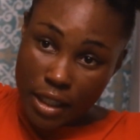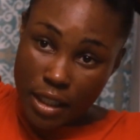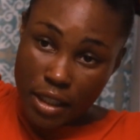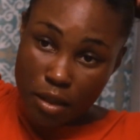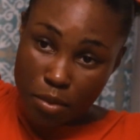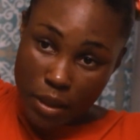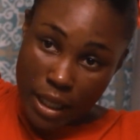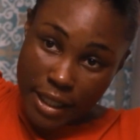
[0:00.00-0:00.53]

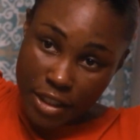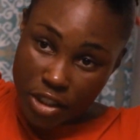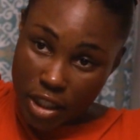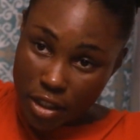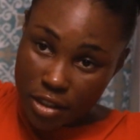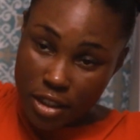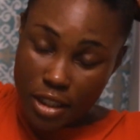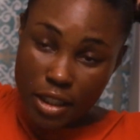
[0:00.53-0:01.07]
done applying
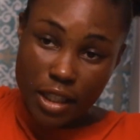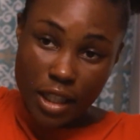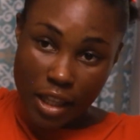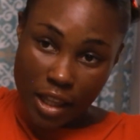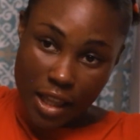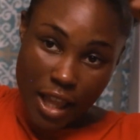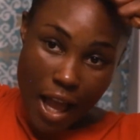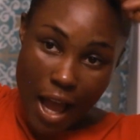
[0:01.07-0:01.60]
gel to
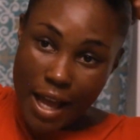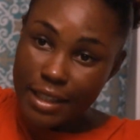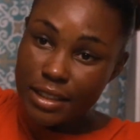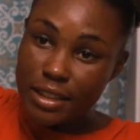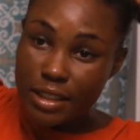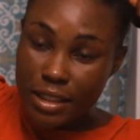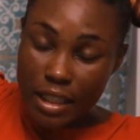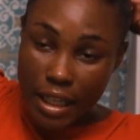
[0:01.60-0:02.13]
the
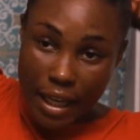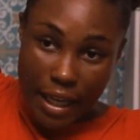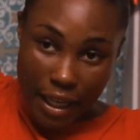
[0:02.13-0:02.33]
last